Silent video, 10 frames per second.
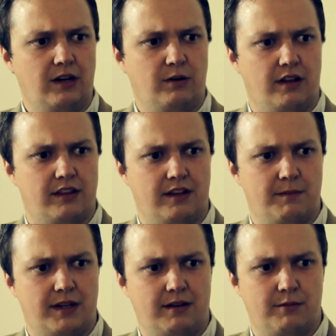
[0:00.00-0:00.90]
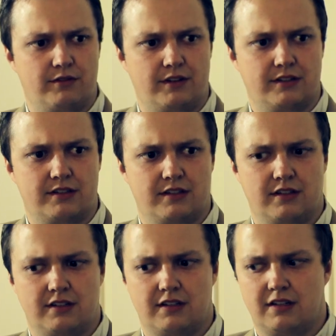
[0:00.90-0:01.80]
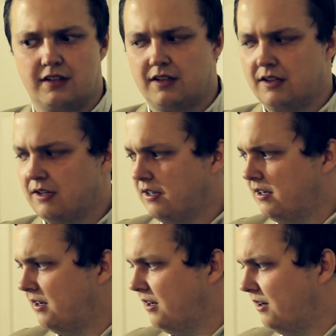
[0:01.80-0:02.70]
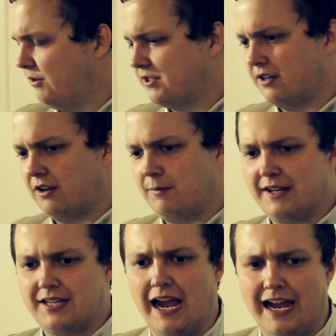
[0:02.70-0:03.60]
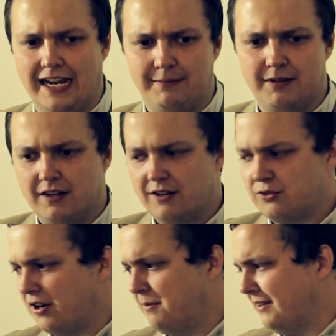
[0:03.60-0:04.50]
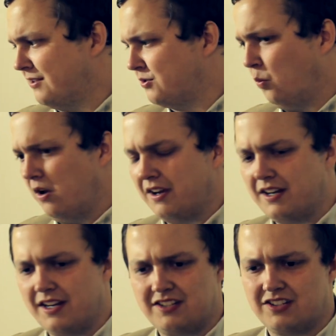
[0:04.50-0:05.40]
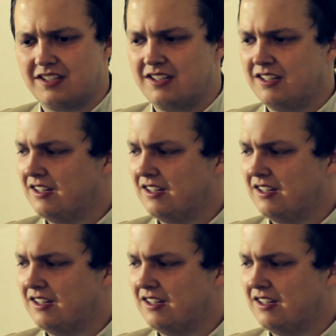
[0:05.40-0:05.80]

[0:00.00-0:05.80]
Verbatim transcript: I know nothing of making movies. I've wasted all my time trying to make this one, and it just